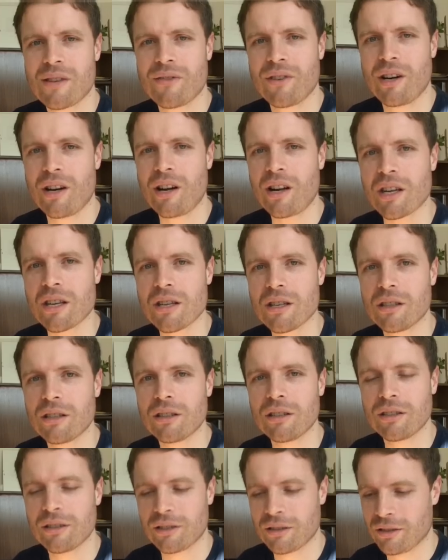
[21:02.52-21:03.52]
to 7 and
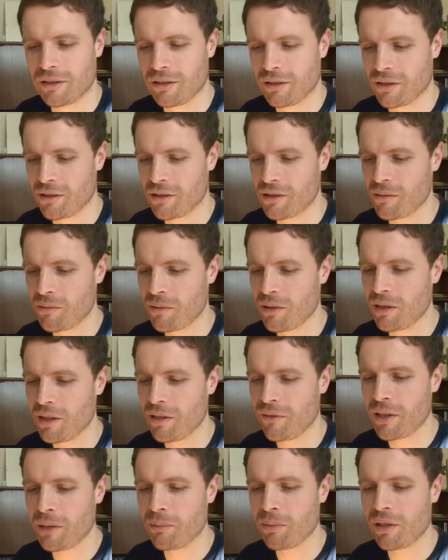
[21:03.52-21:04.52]

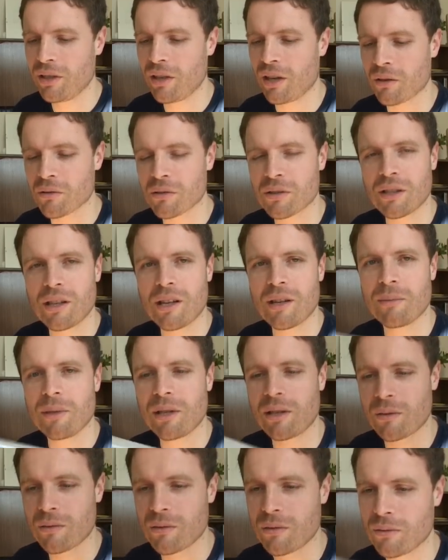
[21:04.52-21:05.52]
8. If anybody knows, can they let
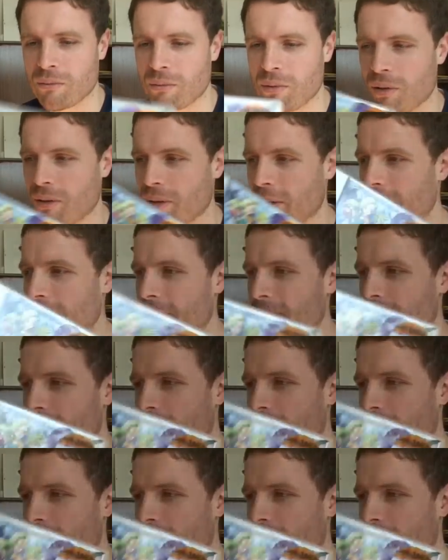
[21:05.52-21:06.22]
me know? But